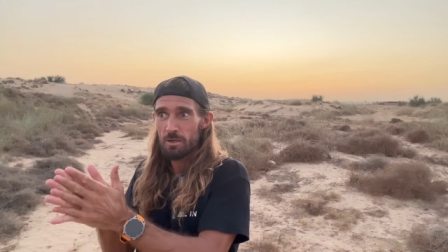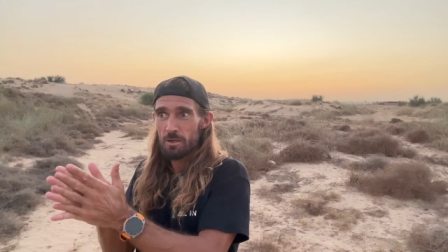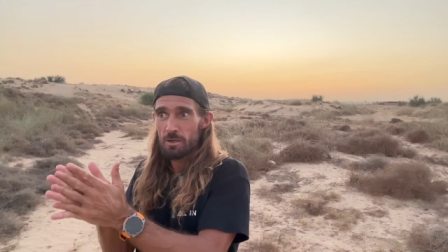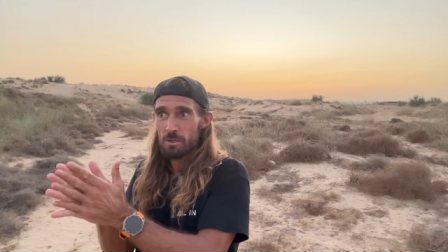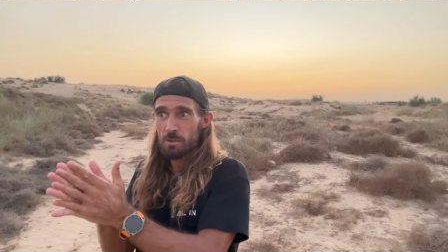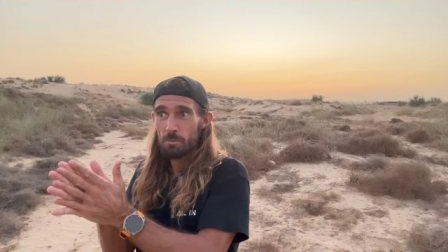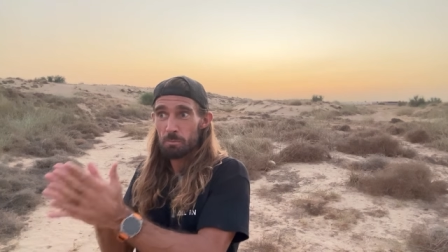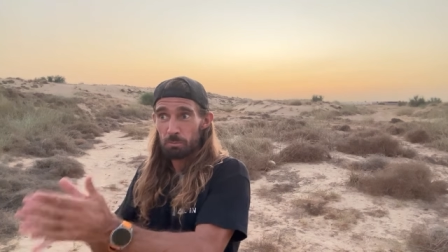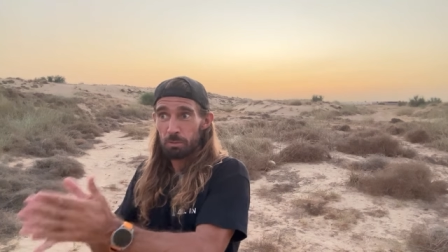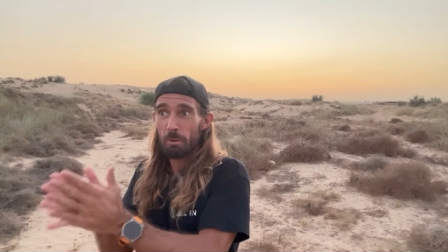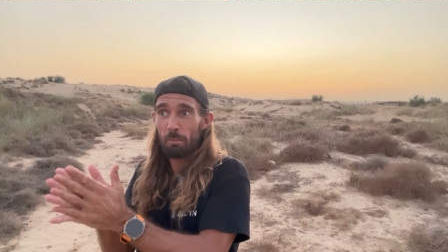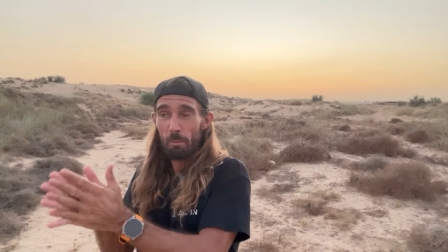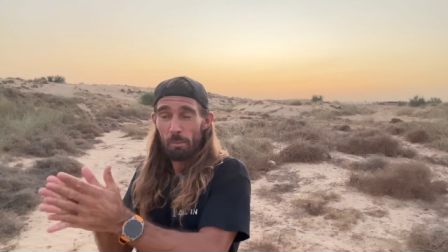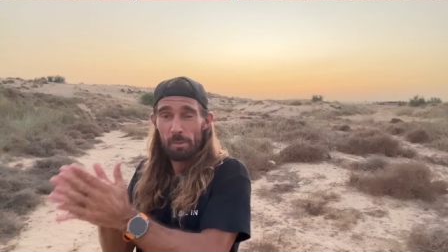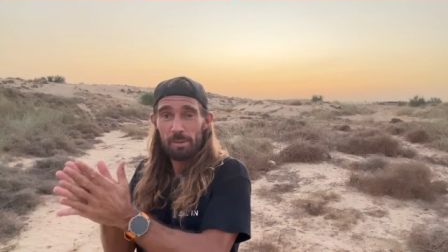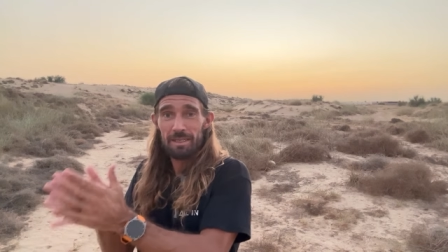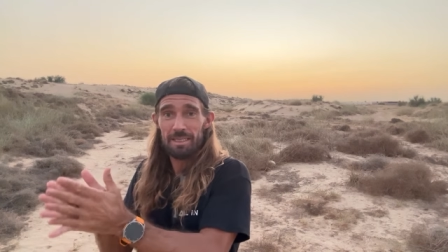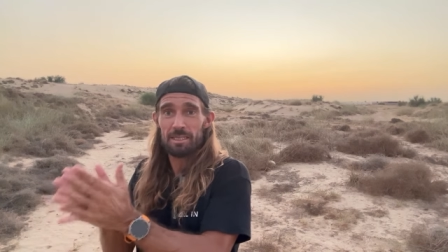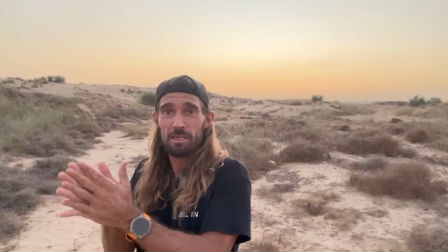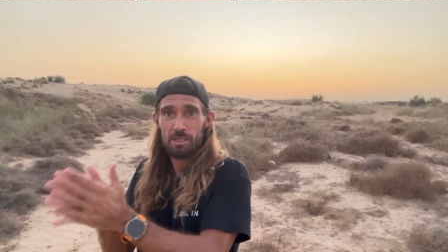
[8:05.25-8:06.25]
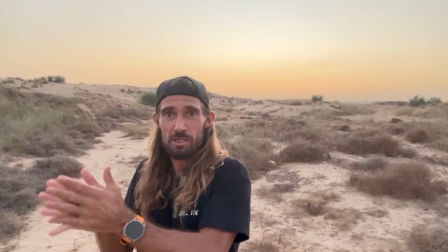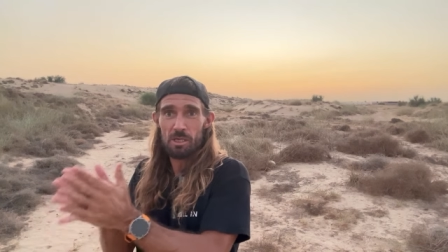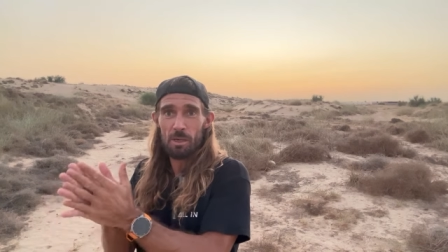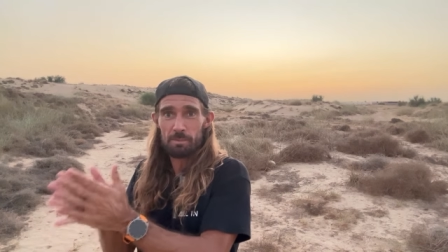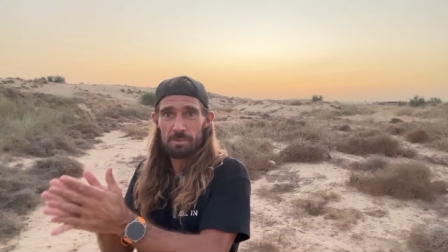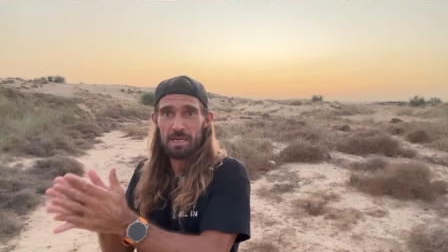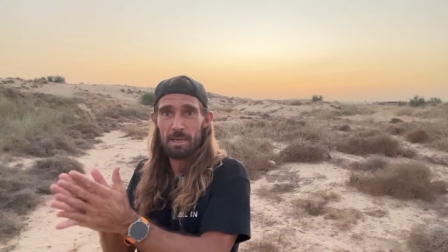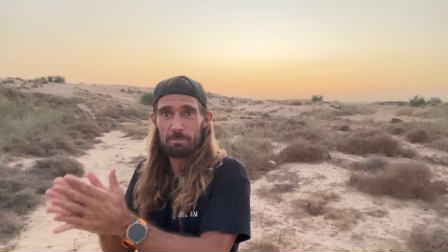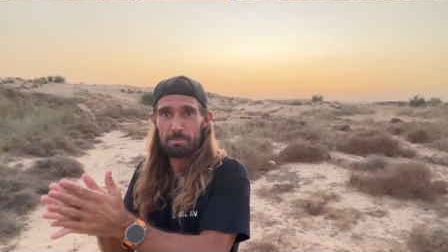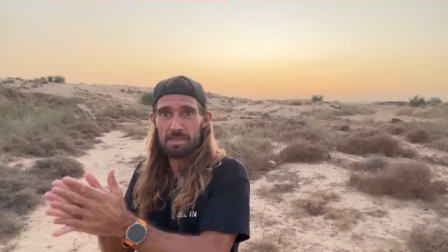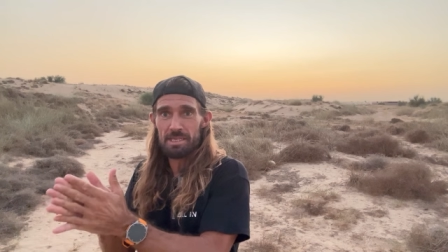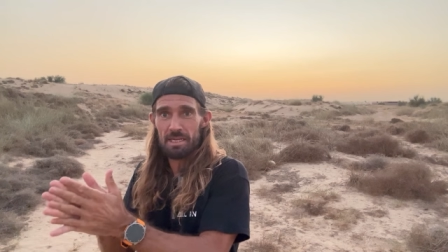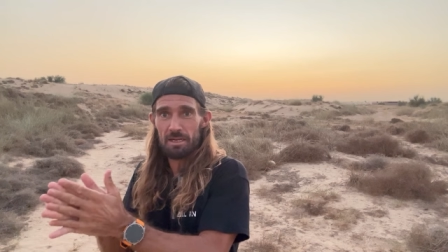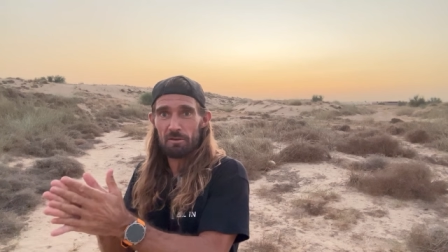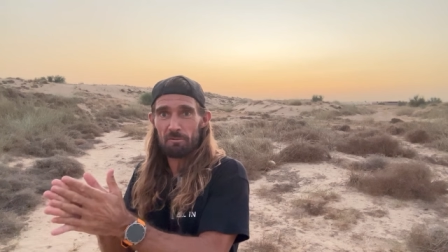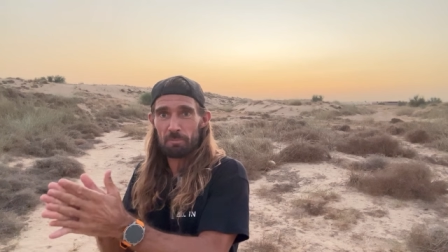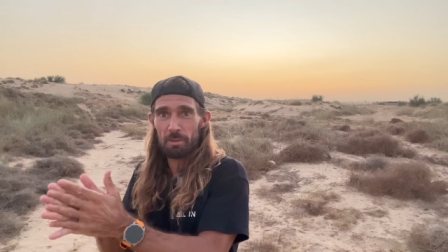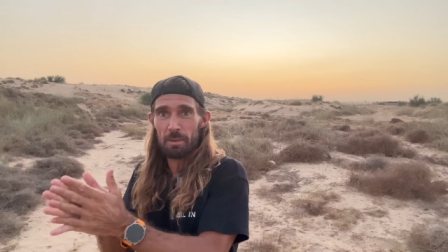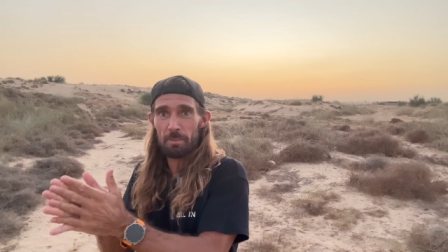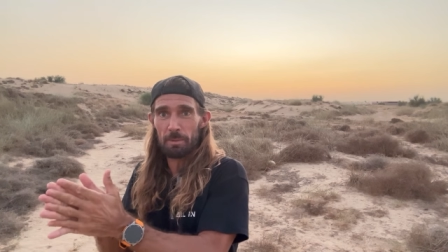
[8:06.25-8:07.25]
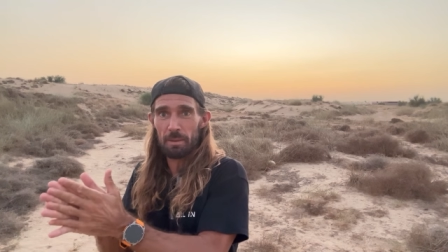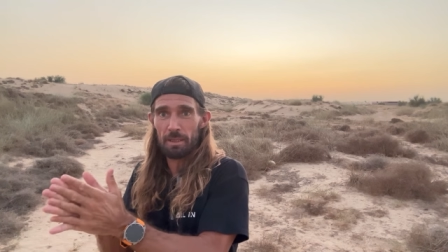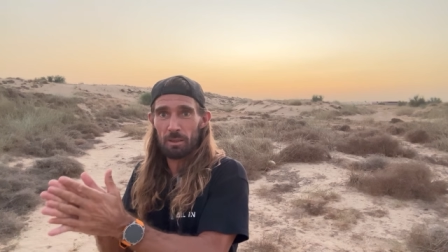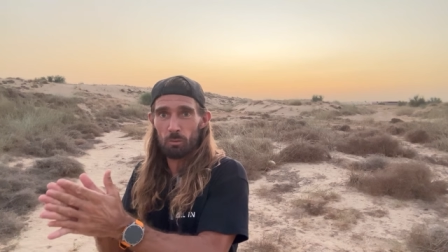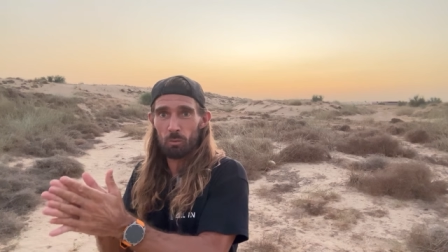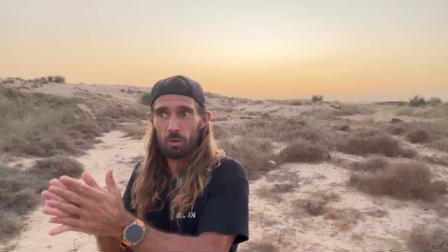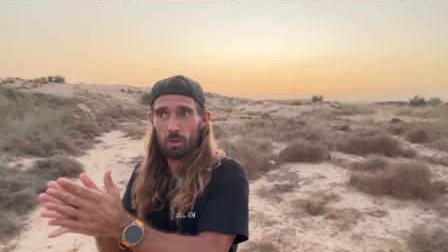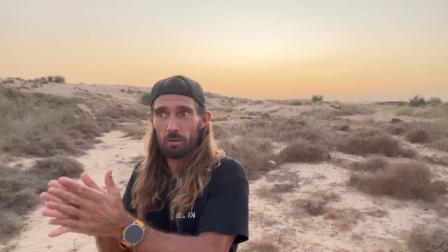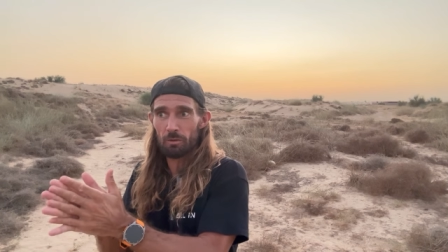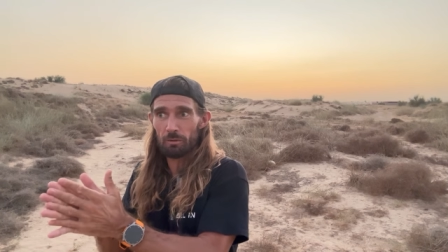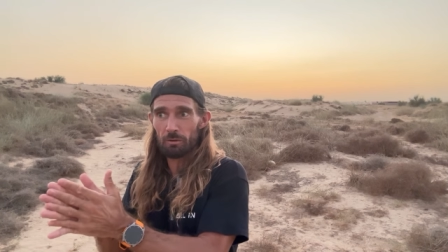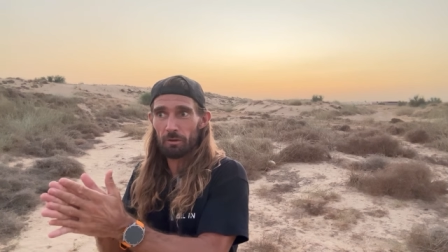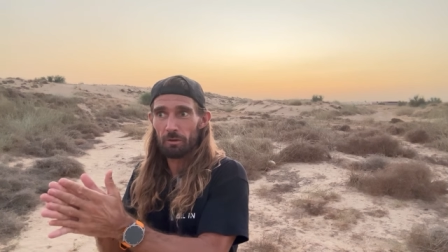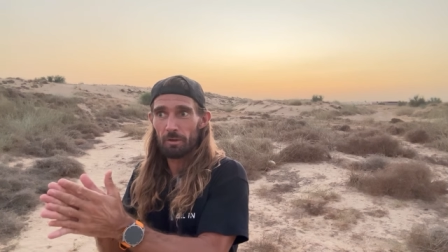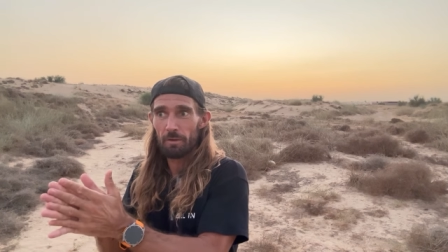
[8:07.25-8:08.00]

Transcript: you're probably in the top 10% of people in the world